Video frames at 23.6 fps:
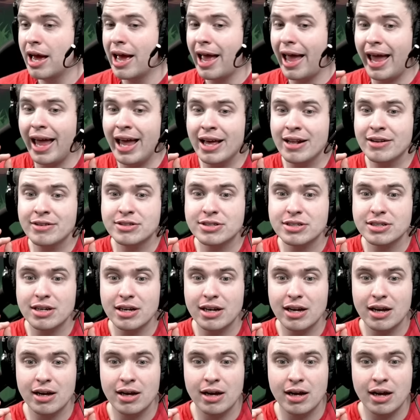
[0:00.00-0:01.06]
And
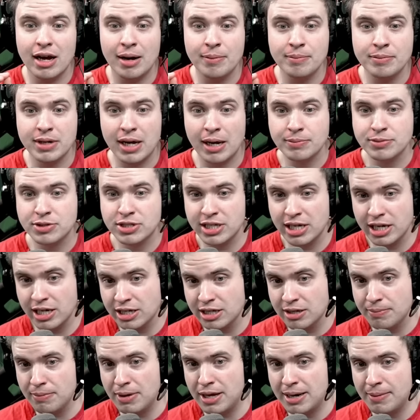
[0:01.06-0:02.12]
I'm saying
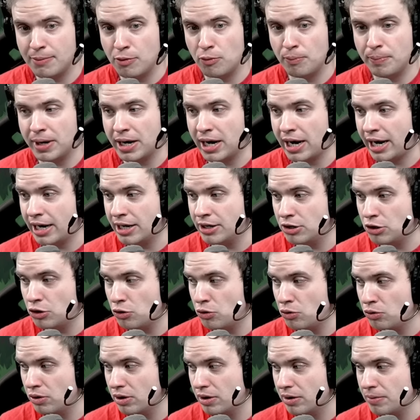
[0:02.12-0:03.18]
the minimum, but I
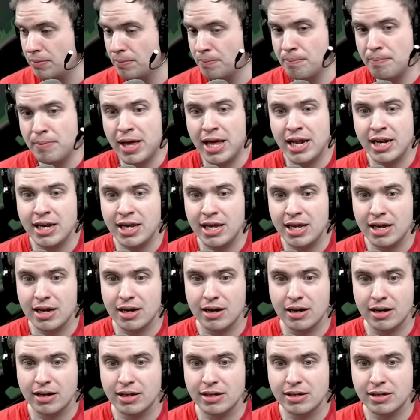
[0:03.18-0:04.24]
know many
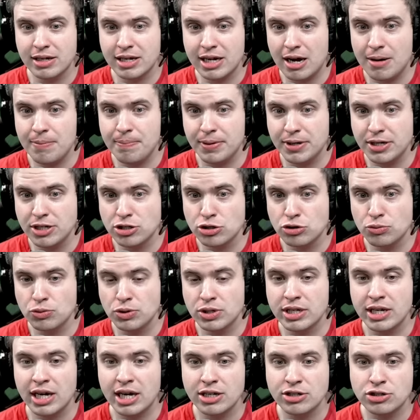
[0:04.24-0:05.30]
companies who would
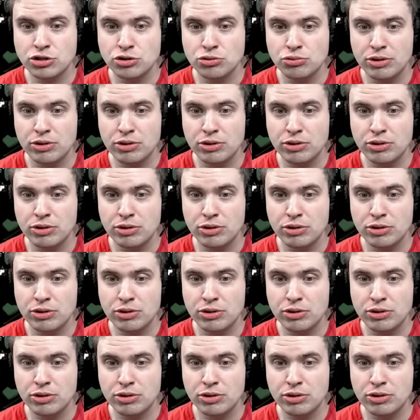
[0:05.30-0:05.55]
not do